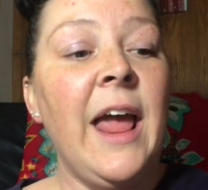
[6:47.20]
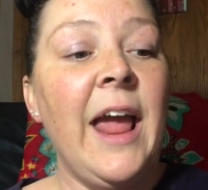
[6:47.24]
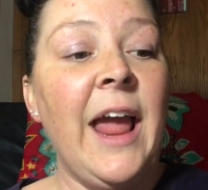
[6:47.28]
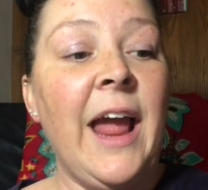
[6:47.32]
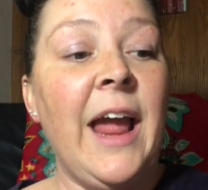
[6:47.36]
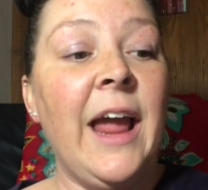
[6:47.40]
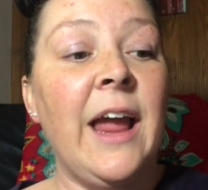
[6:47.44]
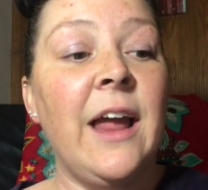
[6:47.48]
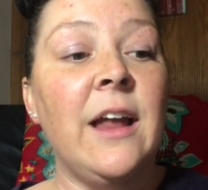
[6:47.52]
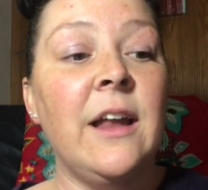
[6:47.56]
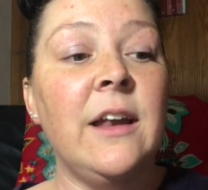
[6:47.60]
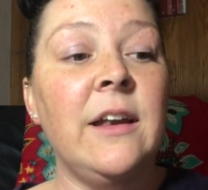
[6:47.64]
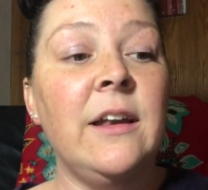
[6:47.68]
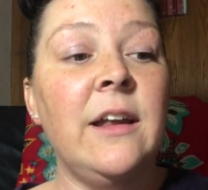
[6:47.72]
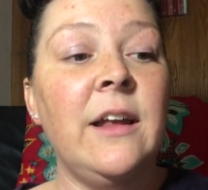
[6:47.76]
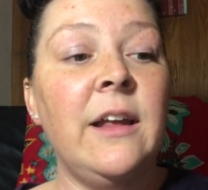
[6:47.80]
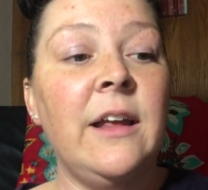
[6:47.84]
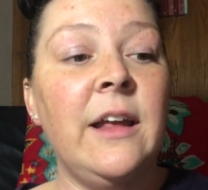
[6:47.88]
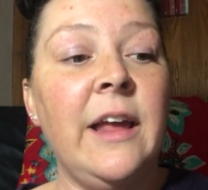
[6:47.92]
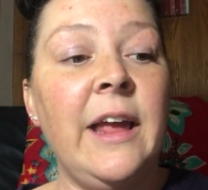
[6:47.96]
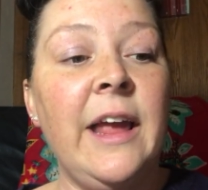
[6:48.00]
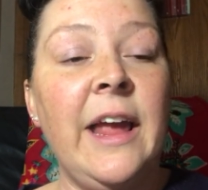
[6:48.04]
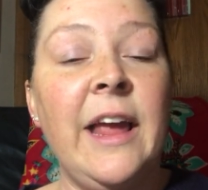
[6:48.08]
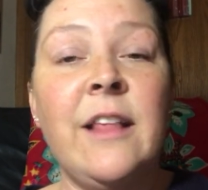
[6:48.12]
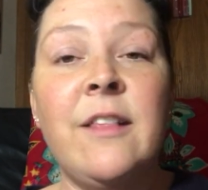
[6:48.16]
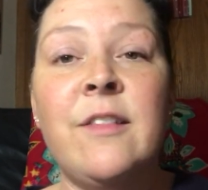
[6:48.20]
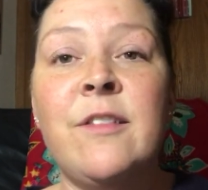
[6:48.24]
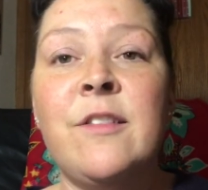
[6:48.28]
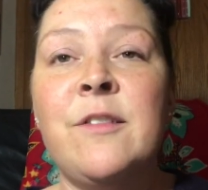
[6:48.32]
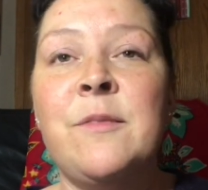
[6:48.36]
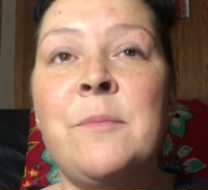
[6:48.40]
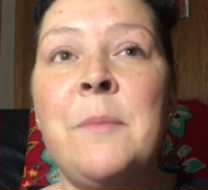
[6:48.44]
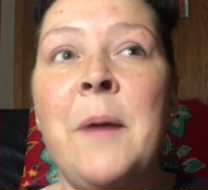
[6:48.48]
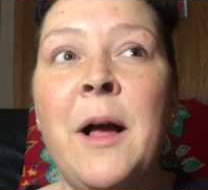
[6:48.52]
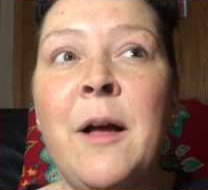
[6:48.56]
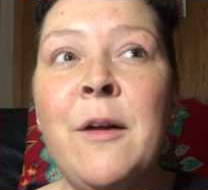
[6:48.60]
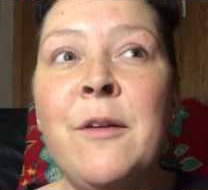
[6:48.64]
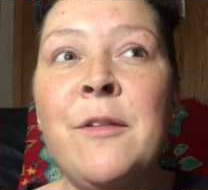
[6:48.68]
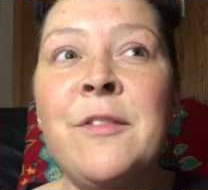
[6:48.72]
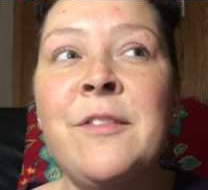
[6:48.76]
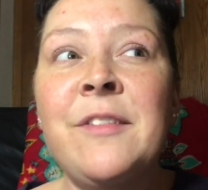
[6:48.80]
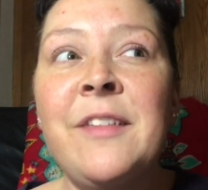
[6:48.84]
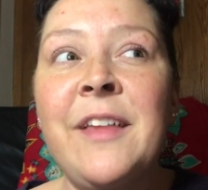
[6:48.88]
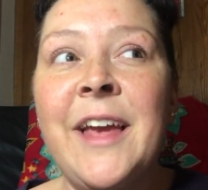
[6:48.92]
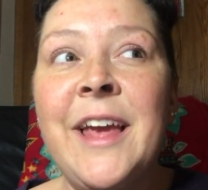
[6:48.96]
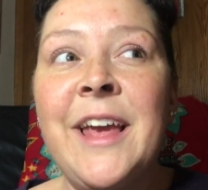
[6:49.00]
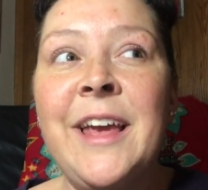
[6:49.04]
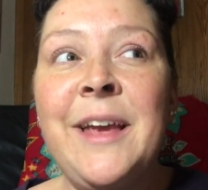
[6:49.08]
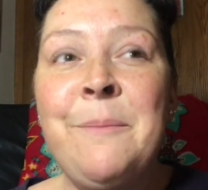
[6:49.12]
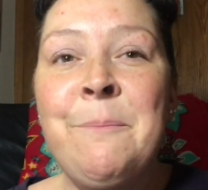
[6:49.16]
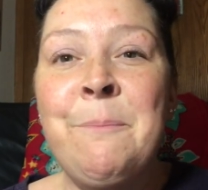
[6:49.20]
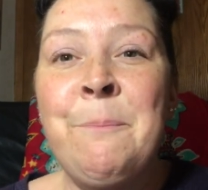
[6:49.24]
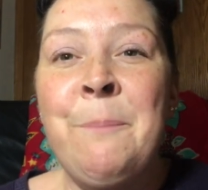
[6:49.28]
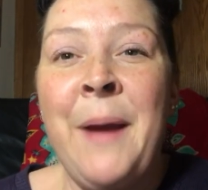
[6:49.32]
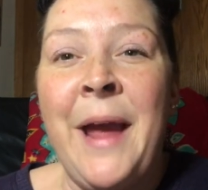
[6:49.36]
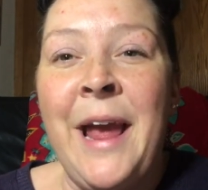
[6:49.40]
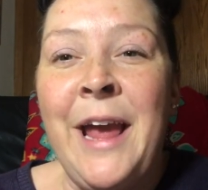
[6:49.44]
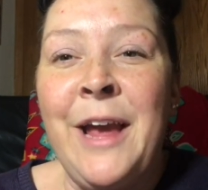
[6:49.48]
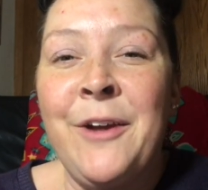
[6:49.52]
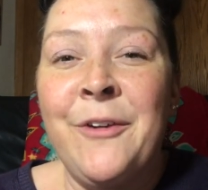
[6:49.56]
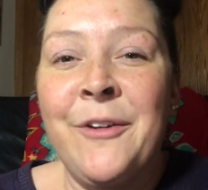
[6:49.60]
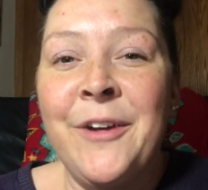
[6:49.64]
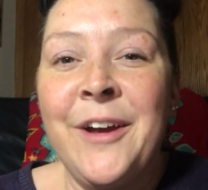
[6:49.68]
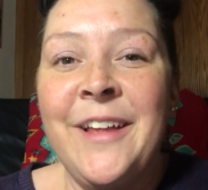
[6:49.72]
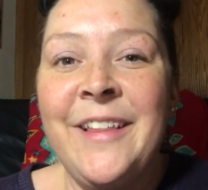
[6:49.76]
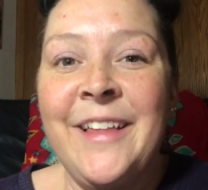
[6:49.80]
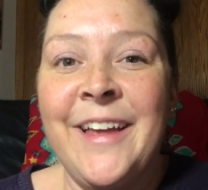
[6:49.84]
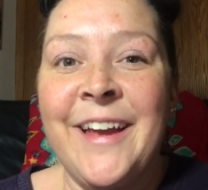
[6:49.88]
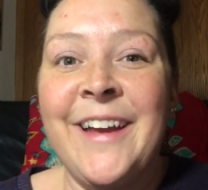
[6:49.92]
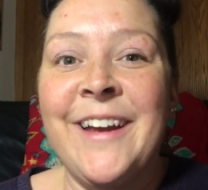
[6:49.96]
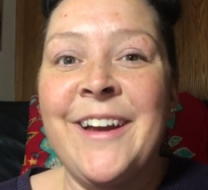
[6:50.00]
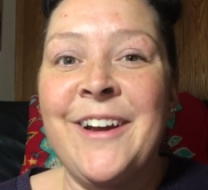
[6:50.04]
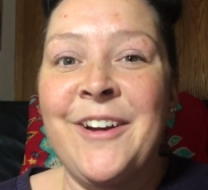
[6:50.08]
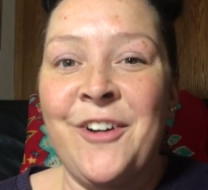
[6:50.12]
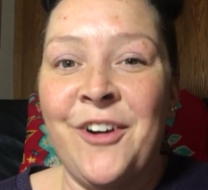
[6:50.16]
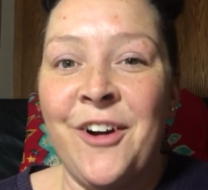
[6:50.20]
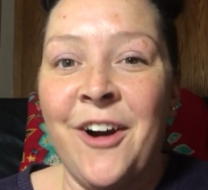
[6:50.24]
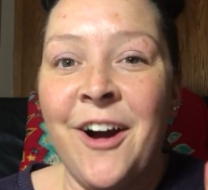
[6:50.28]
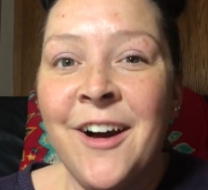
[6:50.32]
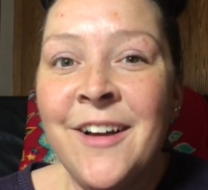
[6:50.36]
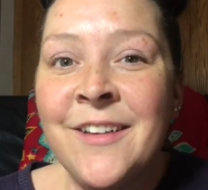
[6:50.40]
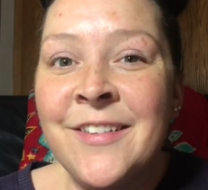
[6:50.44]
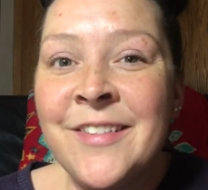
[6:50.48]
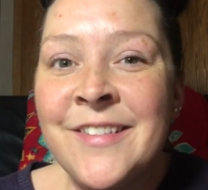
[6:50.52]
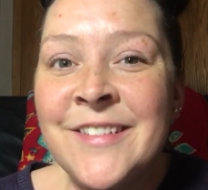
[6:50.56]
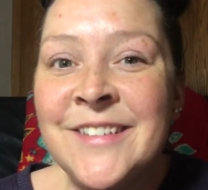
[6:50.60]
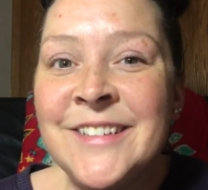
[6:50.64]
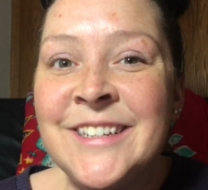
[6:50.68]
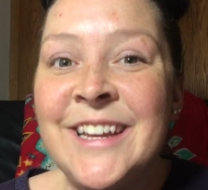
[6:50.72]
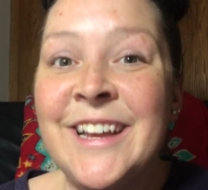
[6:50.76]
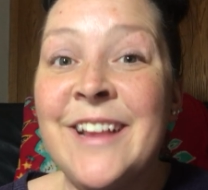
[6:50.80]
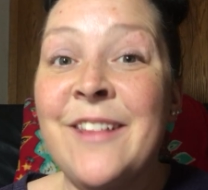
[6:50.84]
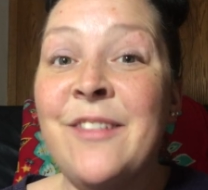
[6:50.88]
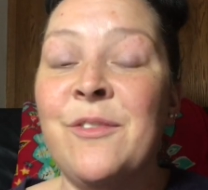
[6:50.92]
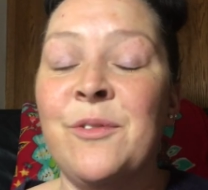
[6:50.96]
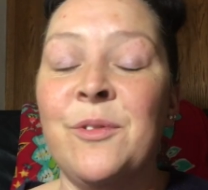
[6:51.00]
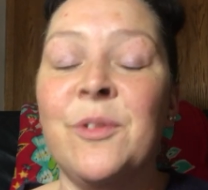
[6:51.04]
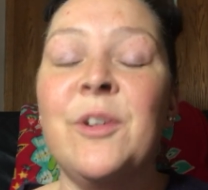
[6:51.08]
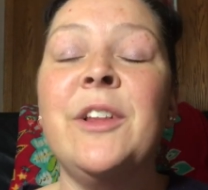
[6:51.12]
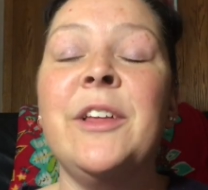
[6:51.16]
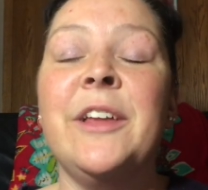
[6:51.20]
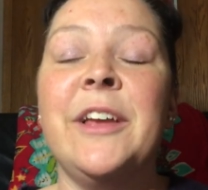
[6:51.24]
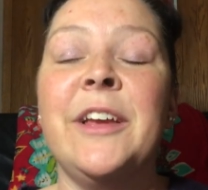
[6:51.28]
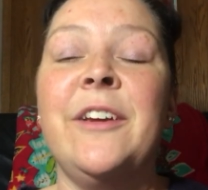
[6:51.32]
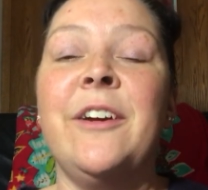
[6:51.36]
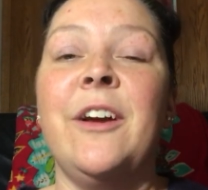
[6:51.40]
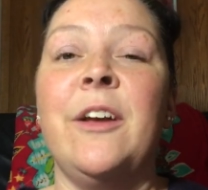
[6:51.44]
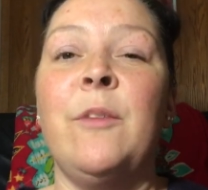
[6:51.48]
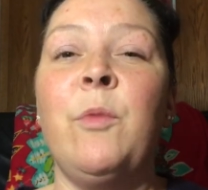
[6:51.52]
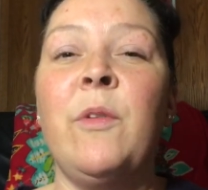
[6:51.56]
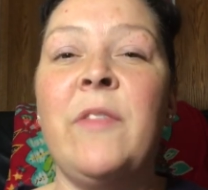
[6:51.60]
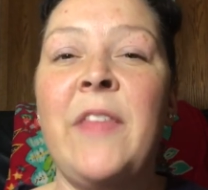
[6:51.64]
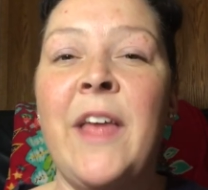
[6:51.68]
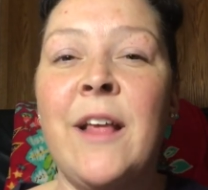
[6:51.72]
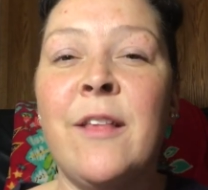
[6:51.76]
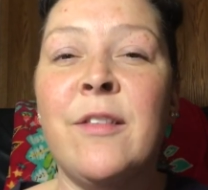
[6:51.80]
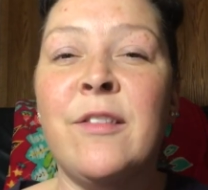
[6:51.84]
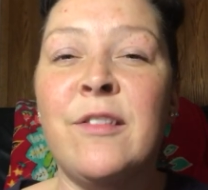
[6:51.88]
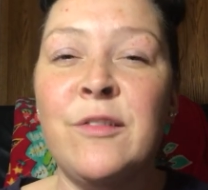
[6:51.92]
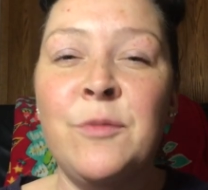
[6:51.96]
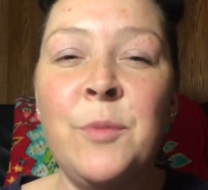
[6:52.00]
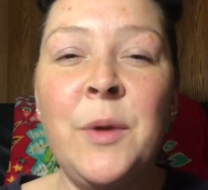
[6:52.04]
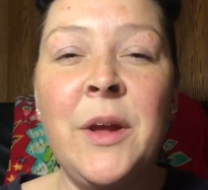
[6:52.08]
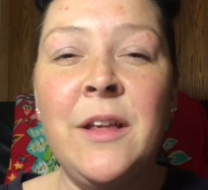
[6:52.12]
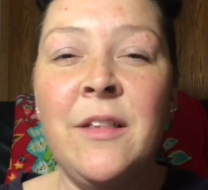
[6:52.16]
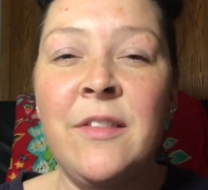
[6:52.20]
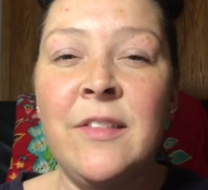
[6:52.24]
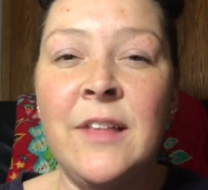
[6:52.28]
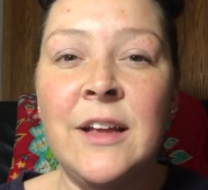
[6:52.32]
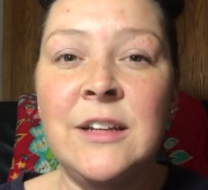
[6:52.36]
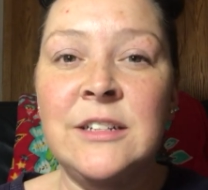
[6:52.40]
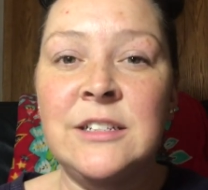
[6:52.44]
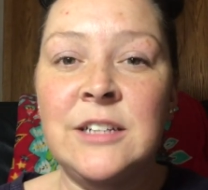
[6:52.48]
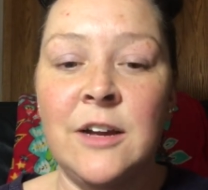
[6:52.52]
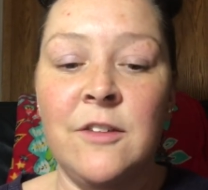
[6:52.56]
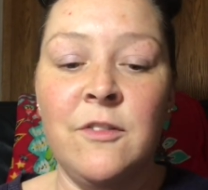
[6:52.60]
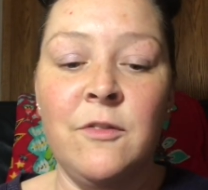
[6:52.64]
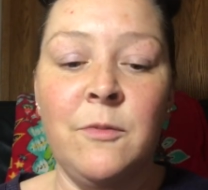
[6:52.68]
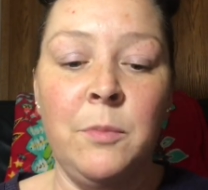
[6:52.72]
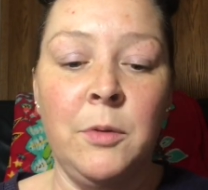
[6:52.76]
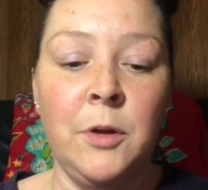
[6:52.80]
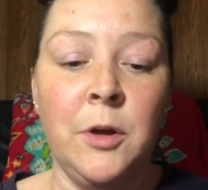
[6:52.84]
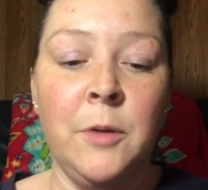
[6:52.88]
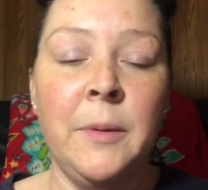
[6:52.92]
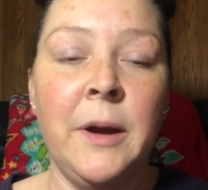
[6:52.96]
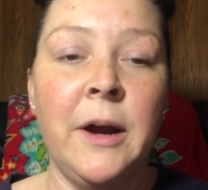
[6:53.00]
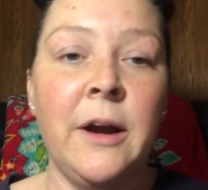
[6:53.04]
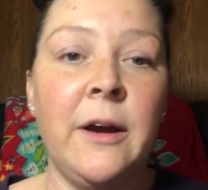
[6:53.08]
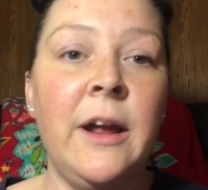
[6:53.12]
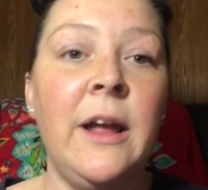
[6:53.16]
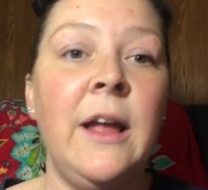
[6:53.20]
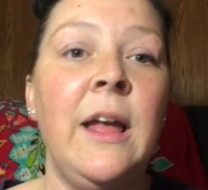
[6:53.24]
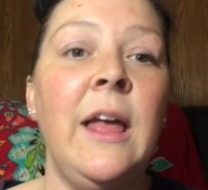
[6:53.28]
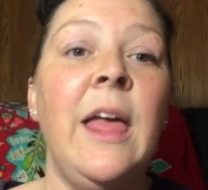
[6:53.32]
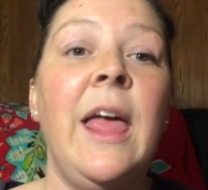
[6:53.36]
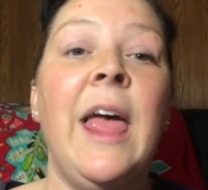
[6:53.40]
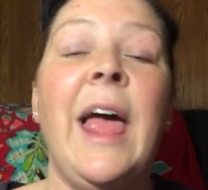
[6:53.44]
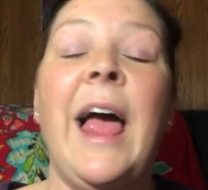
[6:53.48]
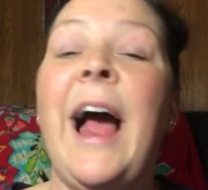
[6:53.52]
And it smells like bakery, like crust. It's really good with that sweet scent of blueberry.